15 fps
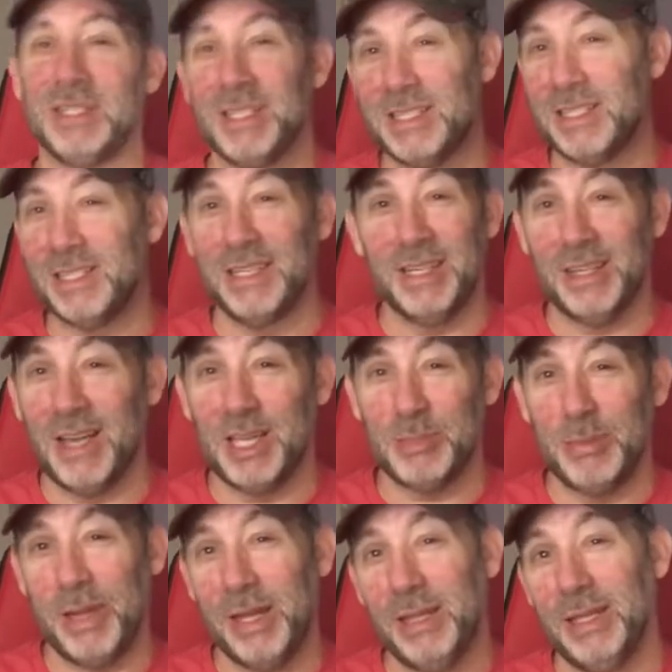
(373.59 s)
Since it didn't cost
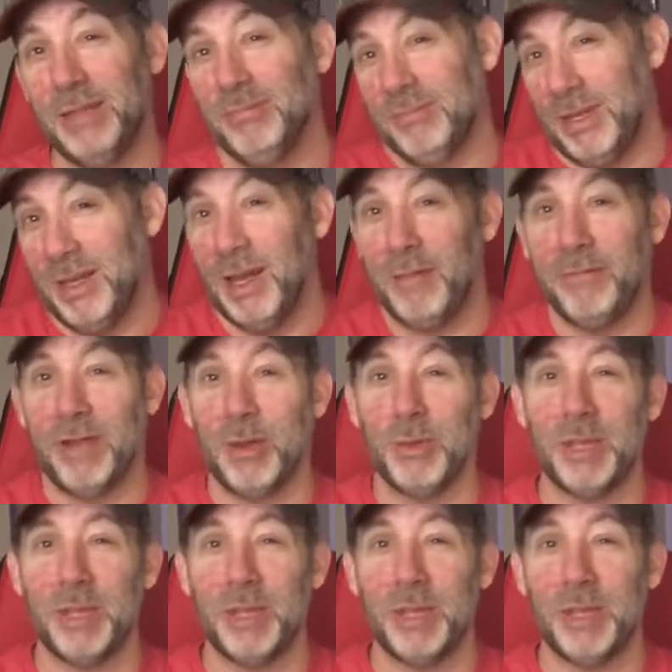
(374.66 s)
me anything, I'm fine with